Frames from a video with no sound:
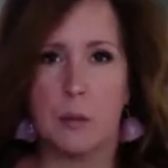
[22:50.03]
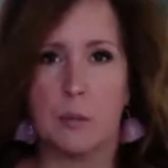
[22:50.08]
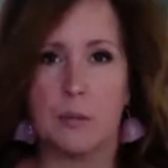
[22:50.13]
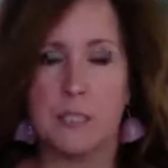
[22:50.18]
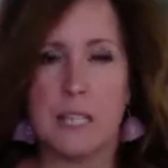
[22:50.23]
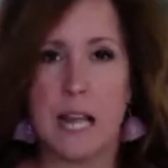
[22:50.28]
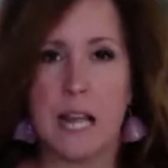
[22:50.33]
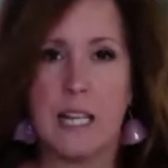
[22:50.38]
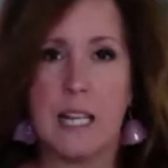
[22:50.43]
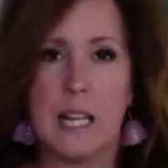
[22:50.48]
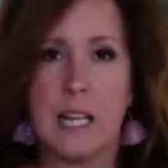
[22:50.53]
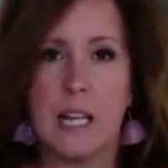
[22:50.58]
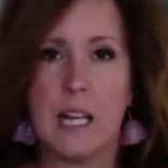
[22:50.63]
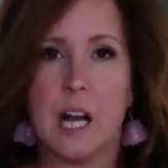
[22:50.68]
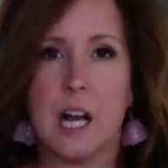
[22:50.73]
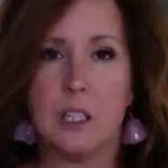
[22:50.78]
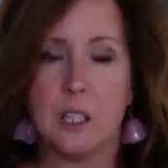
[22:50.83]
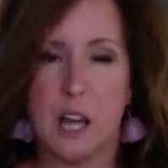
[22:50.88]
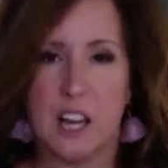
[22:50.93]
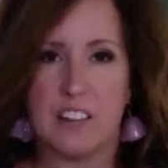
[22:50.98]
taking
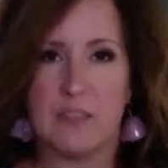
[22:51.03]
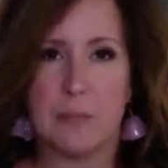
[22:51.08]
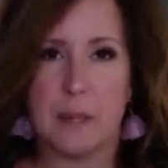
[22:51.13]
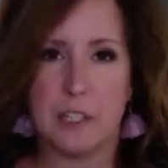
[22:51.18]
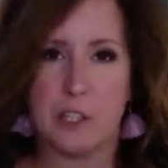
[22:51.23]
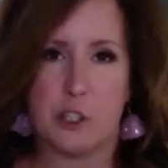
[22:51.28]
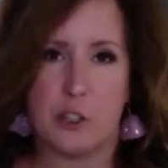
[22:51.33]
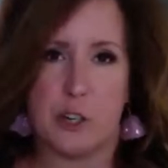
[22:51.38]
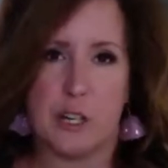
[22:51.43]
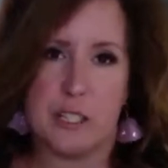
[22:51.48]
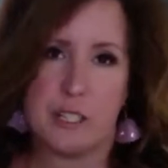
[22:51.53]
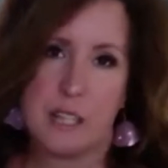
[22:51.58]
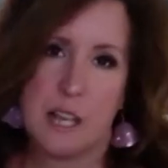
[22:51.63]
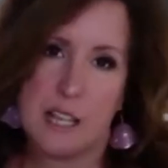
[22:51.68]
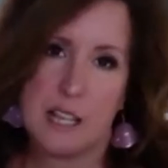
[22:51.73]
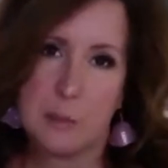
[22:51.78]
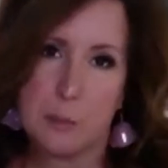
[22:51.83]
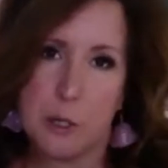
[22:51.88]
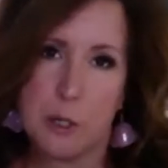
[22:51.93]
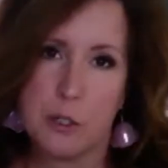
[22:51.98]
a lot of my straight
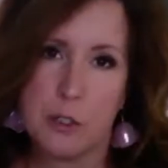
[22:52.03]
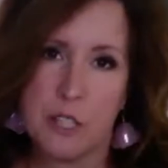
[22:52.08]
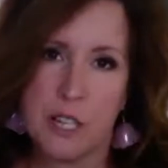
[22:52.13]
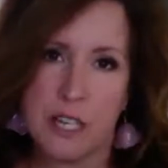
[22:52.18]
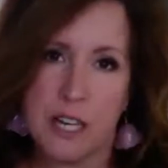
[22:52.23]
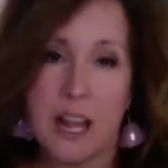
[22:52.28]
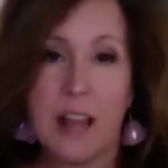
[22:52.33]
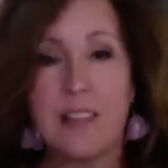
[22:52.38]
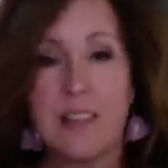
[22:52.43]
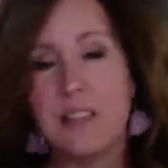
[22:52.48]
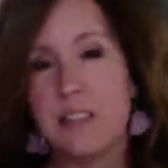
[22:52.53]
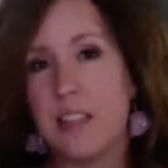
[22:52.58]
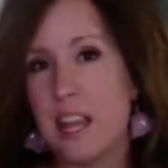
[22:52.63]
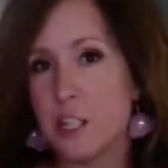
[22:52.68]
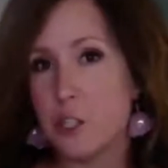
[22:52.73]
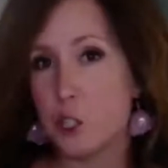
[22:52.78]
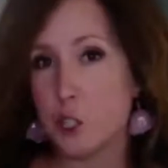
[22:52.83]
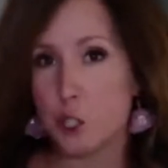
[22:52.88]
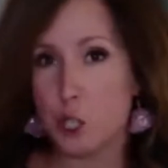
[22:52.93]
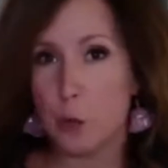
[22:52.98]
size posing and
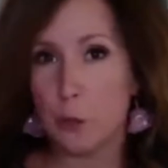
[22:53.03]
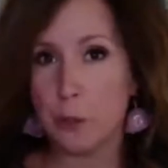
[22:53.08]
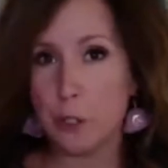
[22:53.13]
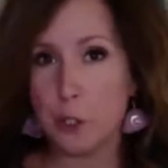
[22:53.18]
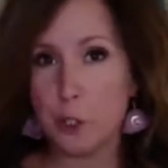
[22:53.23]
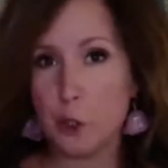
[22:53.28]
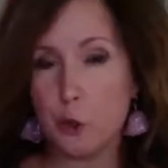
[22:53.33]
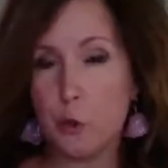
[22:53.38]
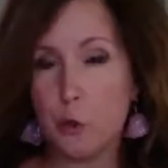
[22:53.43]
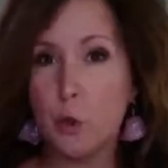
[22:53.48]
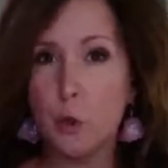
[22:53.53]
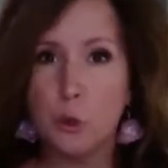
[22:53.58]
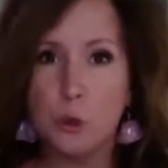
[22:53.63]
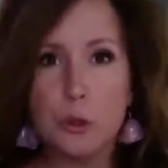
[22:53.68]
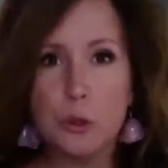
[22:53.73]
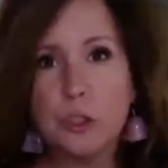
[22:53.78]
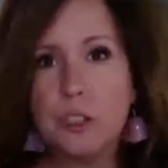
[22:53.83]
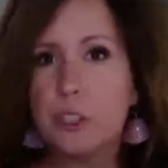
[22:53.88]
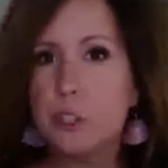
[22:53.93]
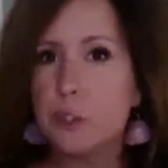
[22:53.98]
then showing you
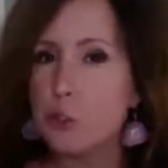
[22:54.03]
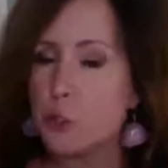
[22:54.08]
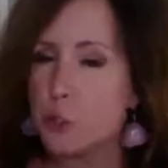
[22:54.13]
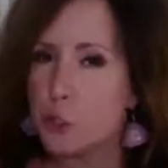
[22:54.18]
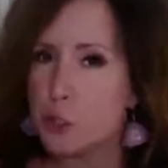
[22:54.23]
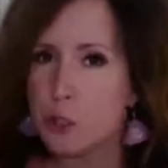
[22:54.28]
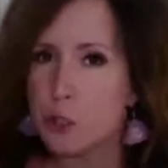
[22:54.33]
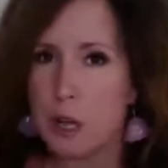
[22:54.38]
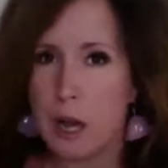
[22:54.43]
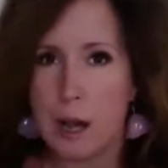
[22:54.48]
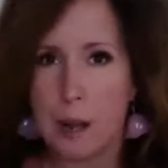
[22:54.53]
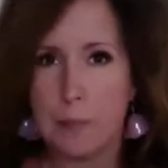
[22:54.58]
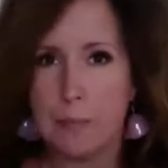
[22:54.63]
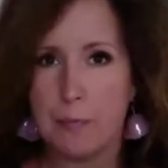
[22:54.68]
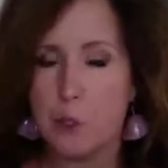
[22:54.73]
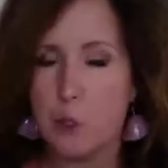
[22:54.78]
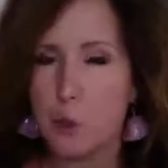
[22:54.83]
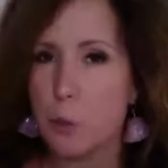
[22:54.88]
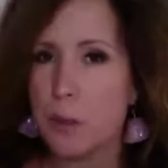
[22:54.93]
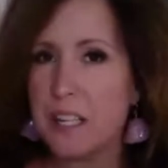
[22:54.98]
cool little
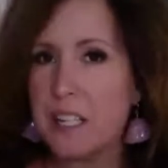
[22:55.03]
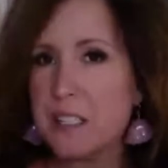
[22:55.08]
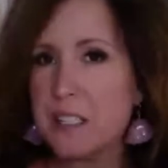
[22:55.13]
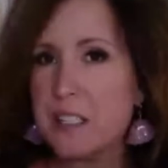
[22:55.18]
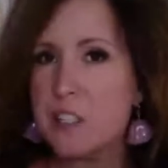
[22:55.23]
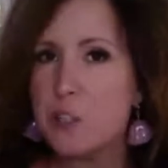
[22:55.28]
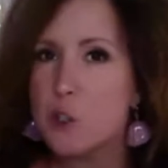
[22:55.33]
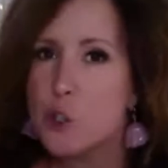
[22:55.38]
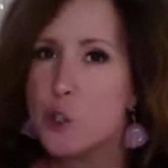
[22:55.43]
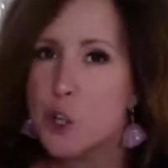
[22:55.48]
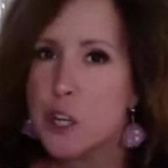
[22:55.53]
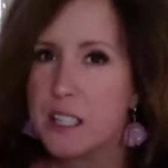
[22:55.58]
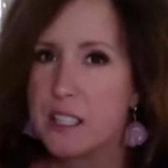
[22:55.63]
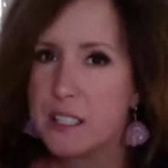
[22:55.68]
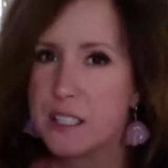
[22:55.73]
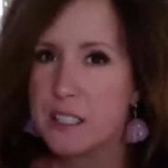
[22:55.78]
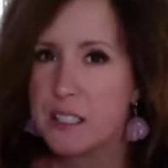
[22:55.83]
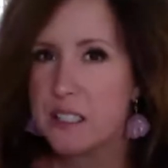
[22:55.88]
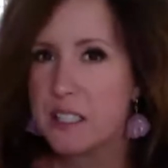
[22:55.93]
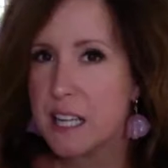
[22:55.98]
tweaks and
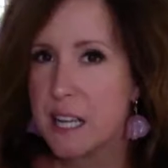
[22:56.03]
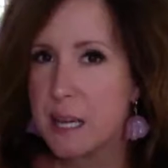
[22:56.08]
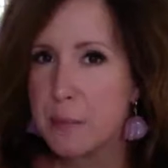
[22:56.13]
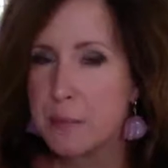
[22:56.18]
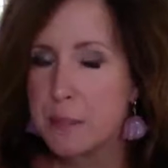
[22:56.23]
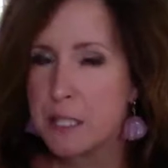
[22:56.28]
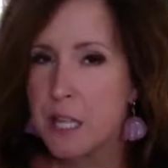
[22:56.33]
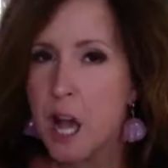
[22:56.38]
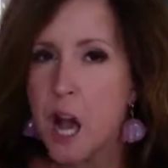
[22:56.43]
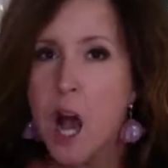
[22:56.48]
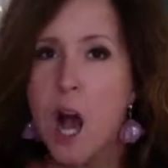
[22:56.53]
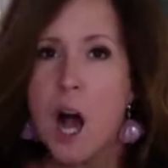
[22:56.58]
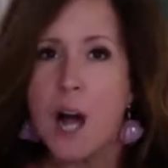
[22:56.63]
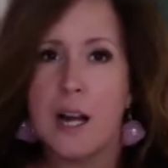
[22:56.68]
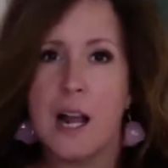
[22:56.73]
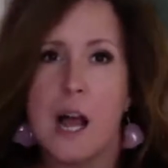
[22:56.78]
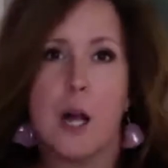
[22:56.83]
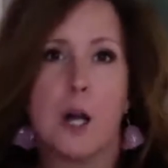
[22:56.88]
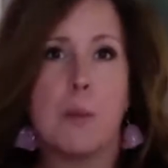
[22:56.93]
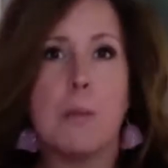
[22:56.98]
tricks and tips on
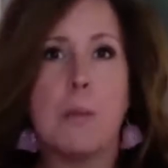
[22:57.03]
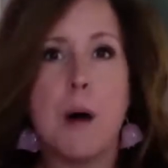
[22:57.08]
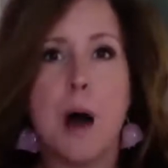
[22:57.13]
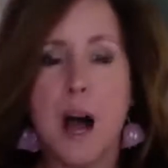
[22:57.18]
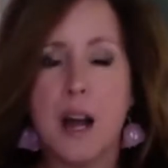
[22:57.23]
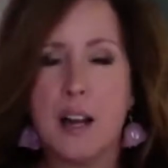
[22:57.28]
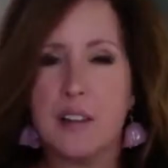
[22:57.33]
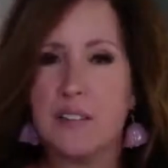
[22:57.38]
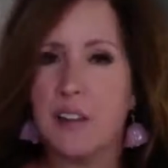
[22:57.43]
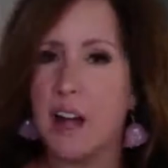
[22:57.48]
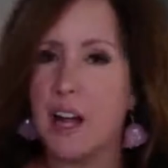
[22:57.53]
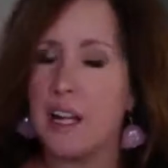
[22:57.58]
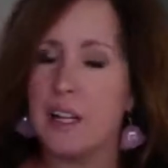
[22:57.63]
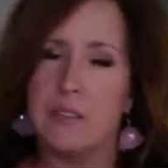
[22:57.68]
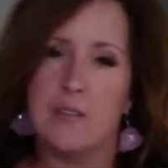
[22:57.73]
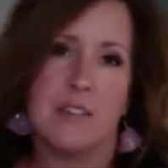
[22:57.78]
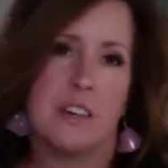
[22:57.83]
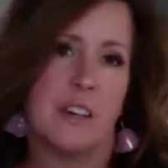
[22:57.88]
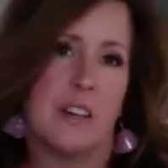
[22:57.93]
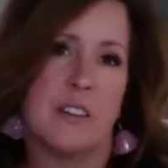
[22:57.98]
how to modify
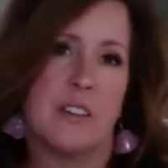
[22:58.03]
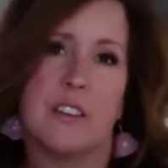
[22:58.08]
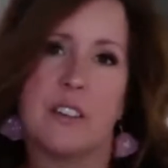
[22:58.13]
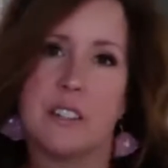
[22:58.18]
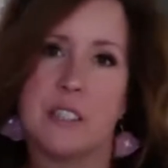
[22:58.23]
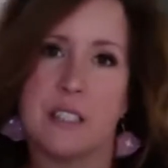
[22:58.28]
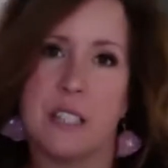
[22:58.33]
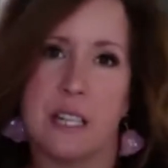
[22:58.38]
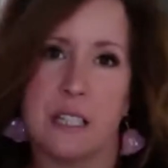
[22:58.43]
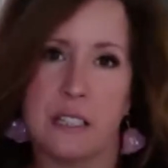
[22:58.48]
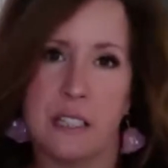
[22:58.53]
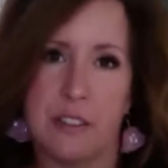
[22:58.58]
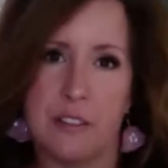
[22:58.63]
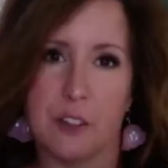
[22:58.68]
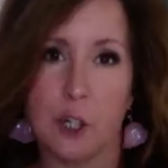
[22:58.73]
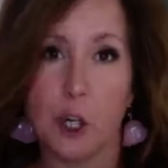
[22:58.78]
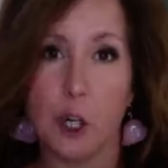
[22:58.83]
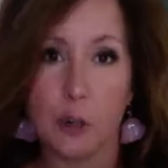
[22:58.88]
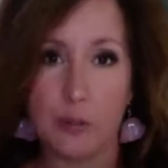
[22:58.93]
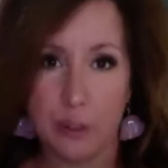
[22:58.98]
it very, very slightly
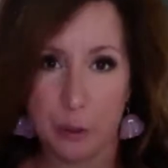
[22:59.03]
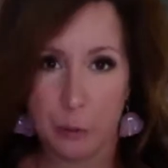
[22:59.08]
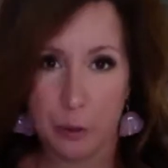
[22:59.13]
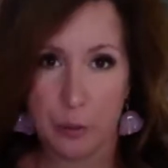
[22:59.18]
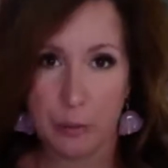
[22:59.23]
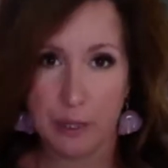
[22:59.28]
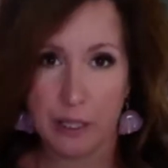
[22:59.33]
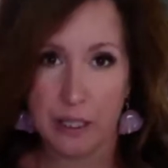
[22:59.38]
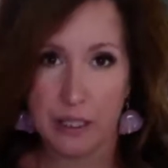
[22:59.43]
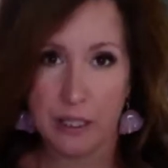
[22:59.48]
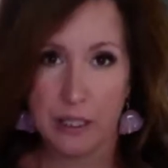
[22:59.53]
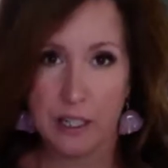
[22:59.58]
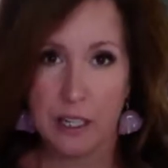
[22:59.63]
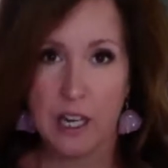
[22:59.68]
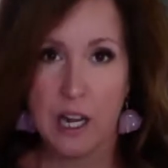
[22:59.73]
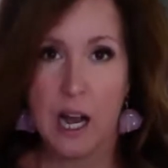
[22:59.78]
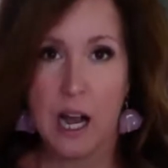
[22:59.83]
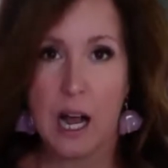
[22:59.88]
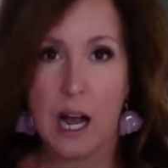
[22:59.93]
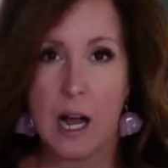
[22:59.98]
for curvy women.
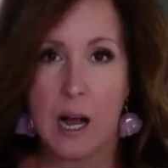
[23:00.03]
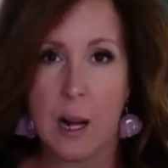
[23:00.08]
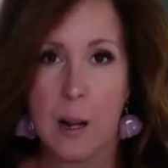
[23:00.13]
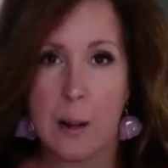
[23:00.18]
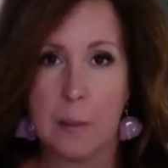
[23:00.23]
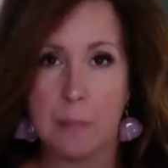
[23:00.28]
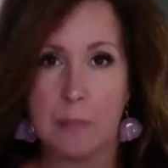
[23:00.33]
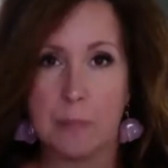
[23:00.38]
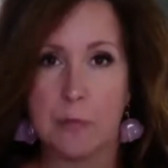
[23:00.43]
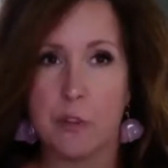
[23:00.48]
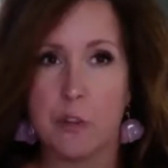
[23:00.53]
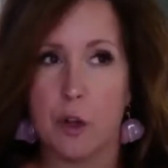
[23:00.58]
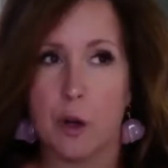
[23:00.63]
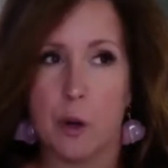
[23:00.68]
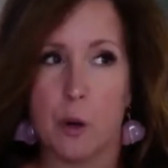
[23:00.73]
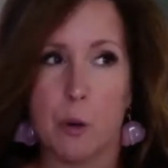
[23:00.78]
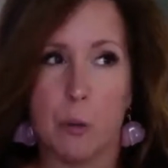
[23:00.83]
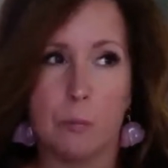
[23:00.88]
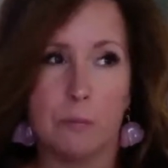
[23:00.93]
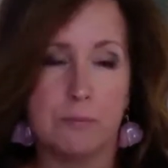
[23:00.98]

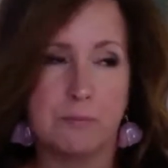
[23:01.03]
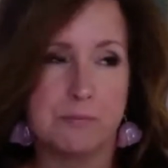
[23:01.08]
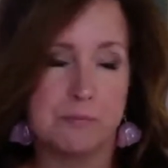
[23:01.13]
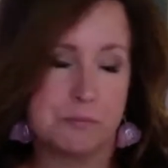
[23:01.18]
So